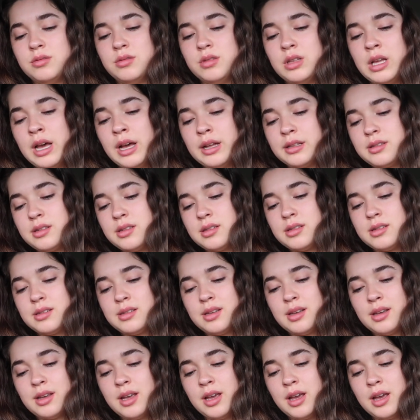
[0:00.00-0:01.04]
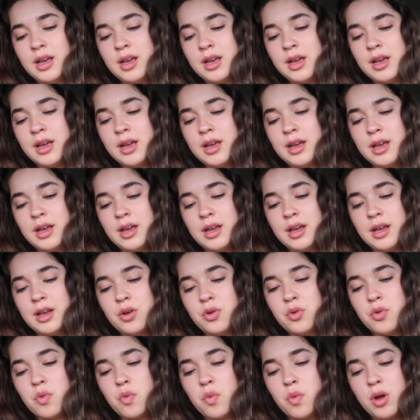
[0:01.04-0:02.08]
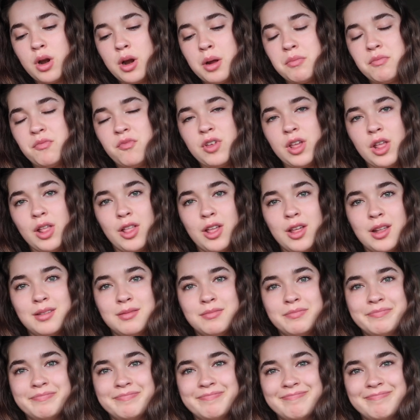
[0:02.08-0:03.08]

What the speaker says: that's what I'm feeling.